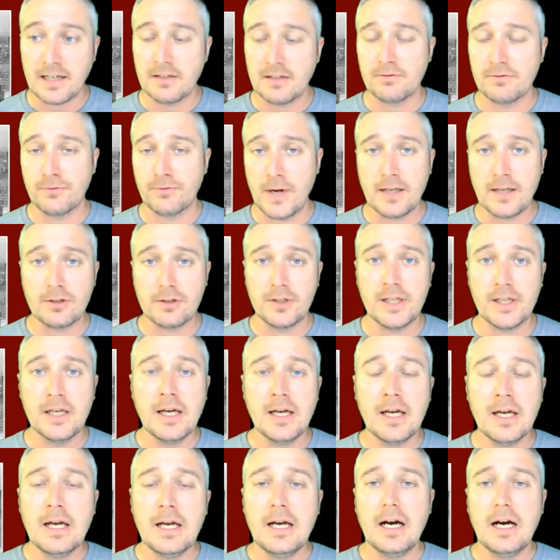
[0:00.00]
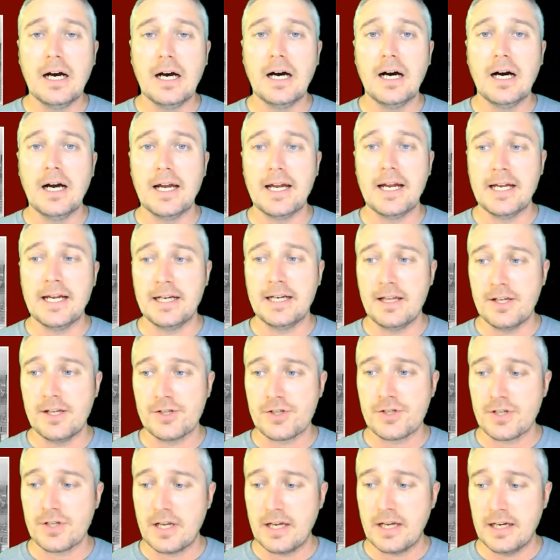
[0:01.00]
And frankly,
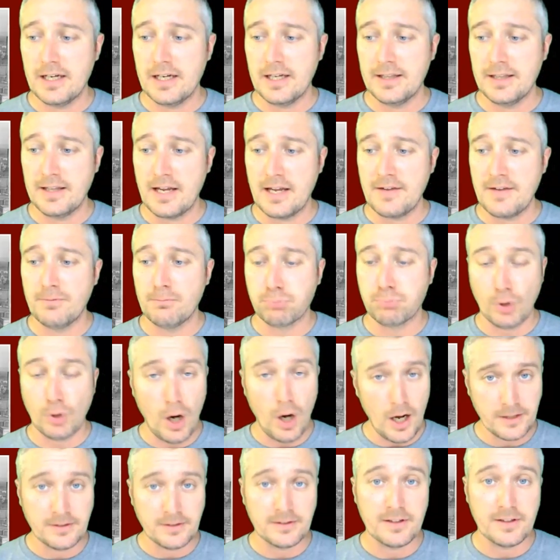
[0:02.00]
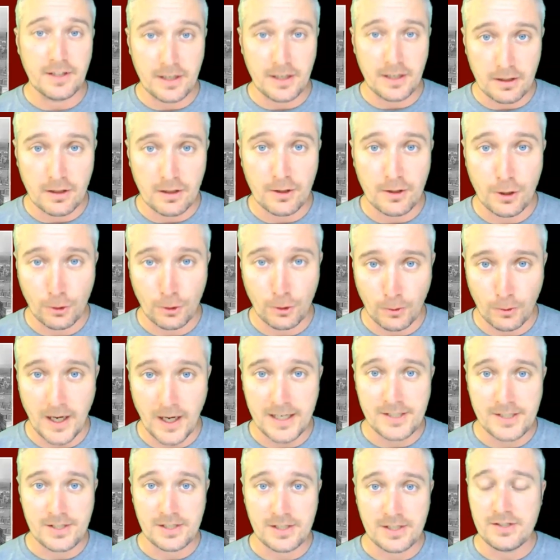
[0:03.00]
they've broadened their
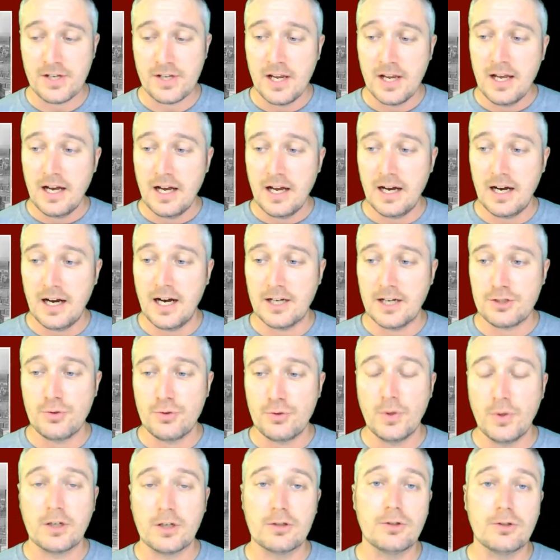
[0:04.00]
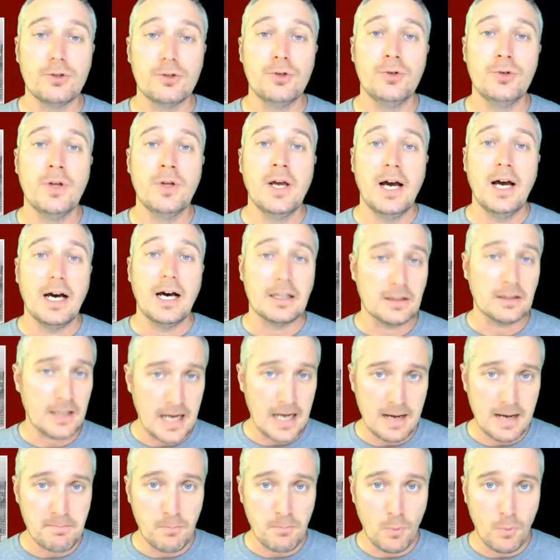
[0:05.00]
horizons to include a
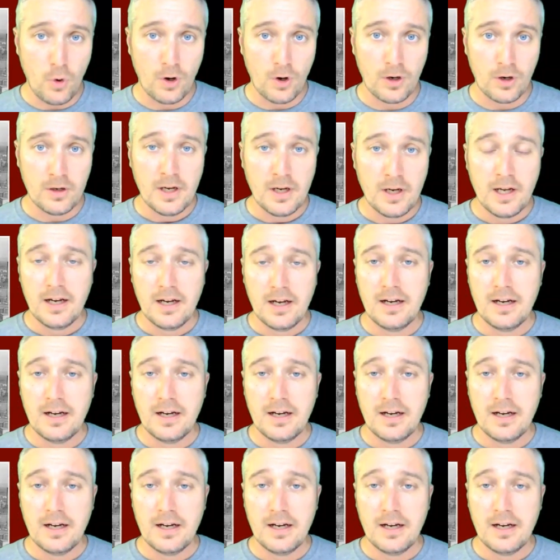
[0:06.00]
lot more